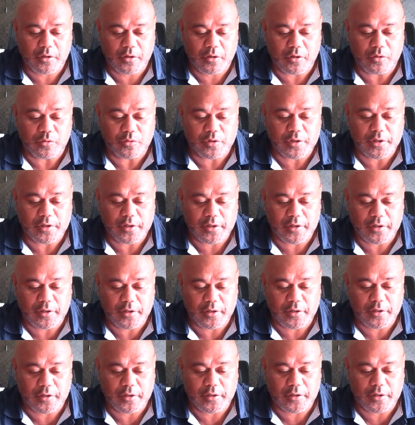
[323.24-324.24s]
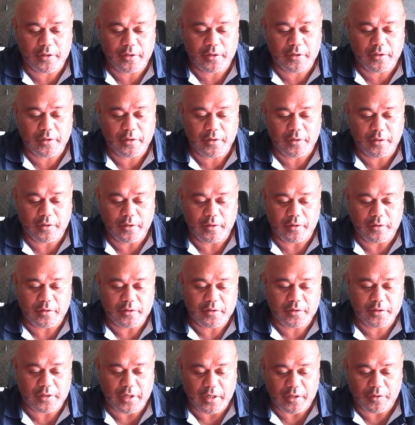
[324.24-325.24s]
coaching the
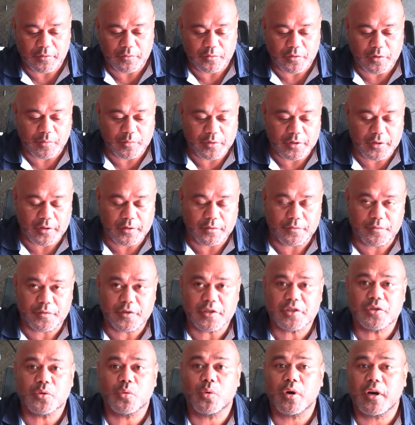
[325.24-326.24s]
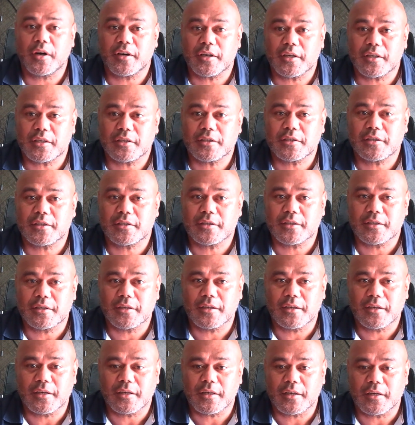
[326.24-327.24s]
starting from the Fiji Warriors
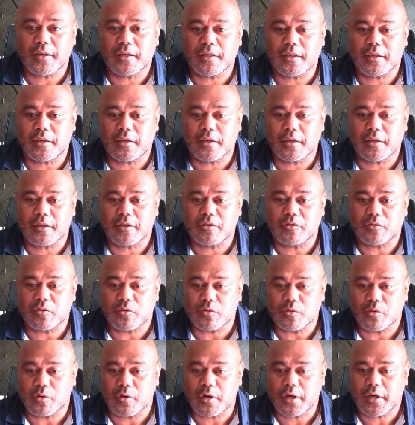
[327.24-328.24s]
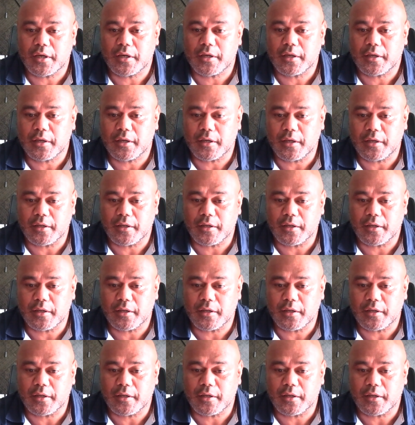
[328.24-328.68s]
and uh, Drua,